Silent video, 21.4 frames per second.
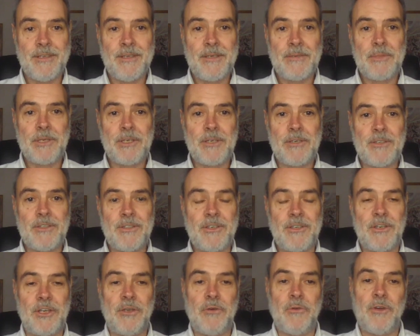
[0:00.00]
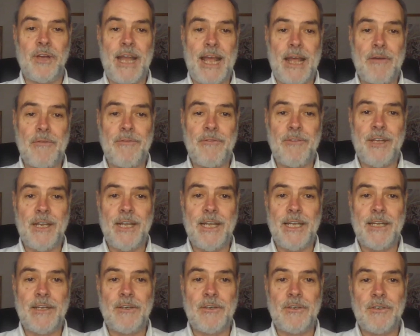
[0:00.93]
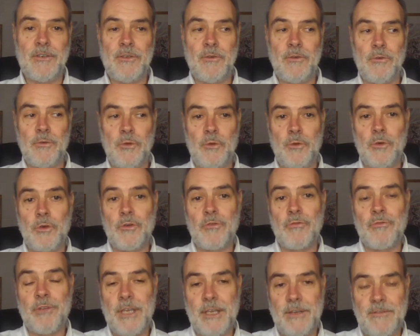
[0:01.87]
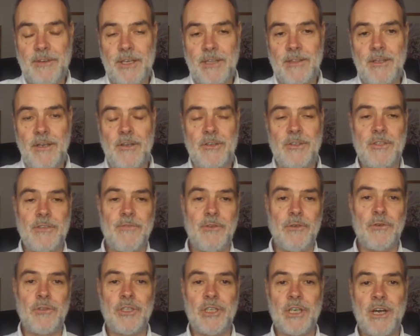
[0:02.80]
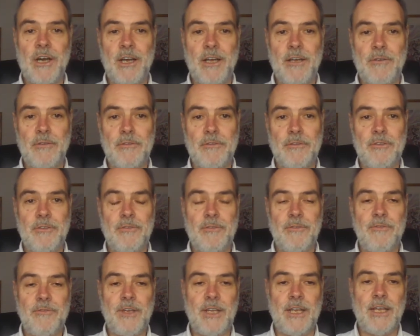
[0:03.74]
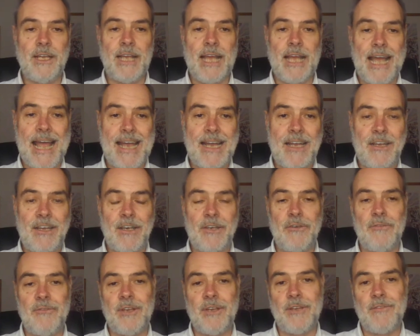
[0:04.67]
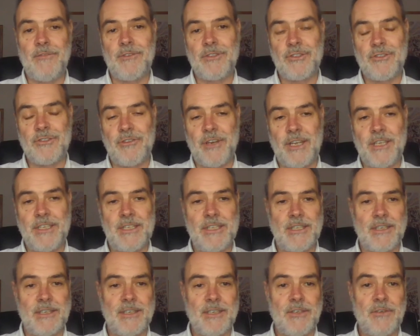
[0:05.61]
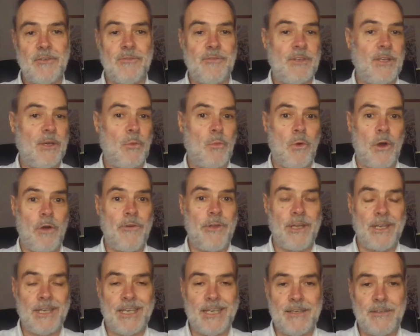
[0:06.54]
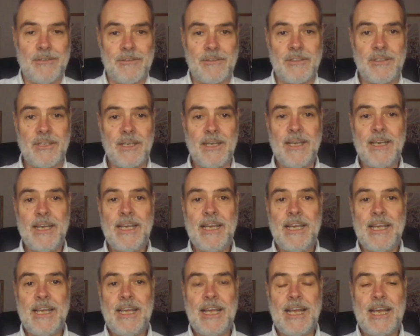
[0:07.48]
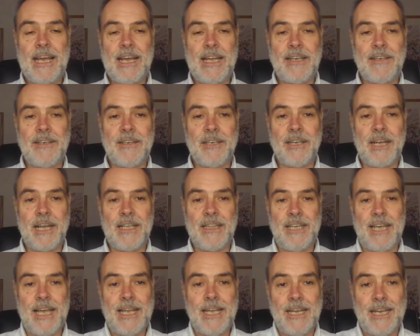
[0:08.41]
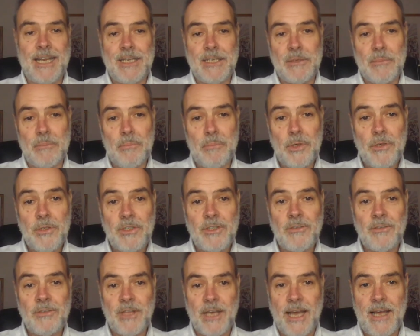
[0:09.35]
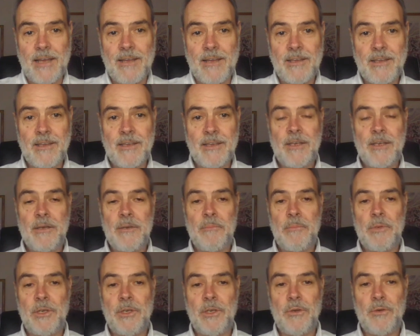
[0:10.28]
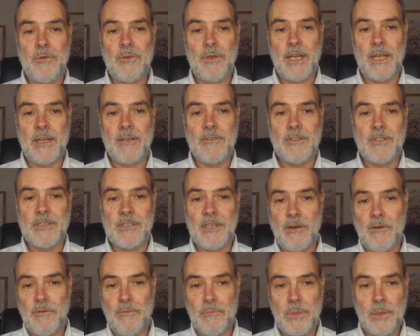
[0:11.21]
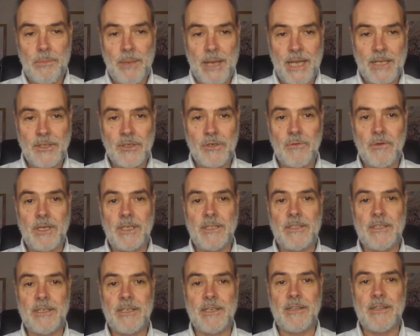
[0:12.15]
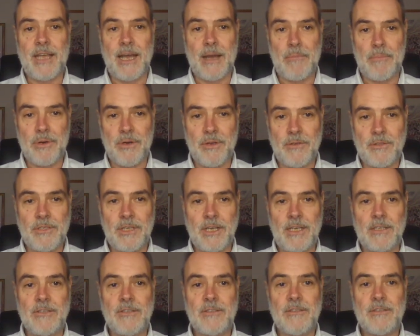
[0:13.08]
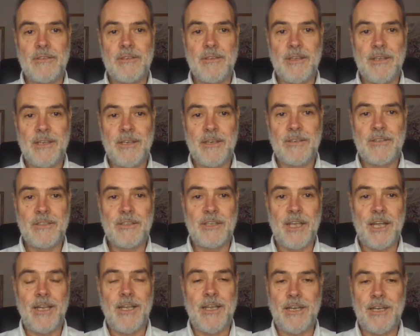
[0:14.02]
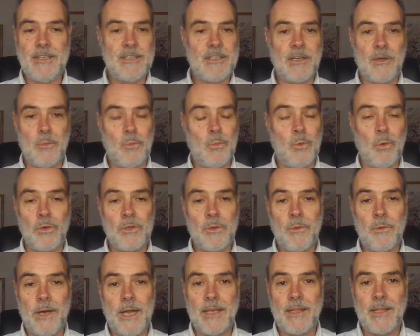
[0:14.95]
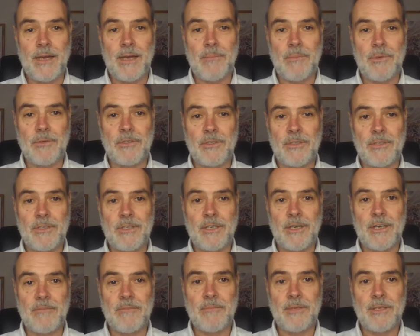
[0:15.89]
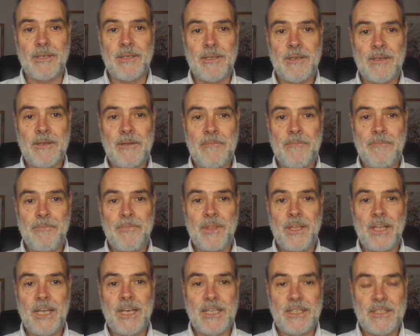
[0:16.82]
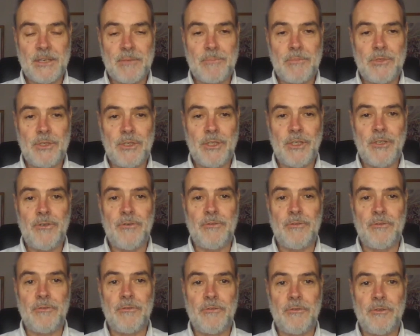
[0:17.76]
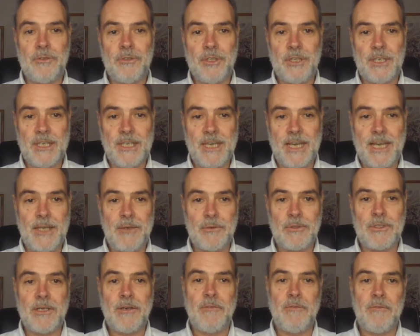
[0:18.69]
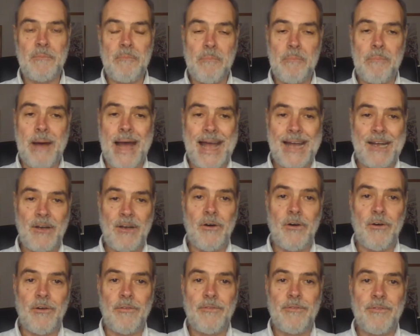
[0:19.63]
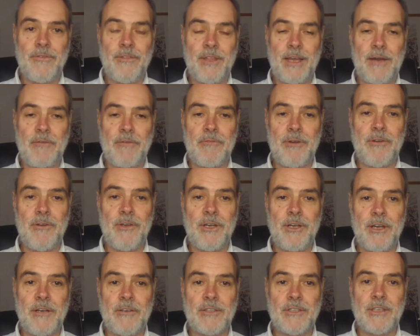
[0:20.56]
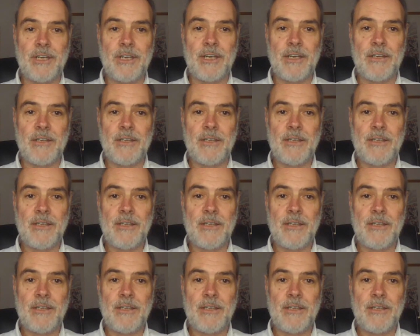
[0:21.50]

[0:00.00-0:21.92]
because you know you're now feeling you're, you're grieving the loss of your child you're mm-hmm. feeling mm-hmm. anger you're feeling frustrated you're feeling worry and guilt and and the alienator puts you there but you're now self-perpetuating that process no. because the alienator's kind of walked away at that point in time and it's up to you to get yourself back off that roller coaster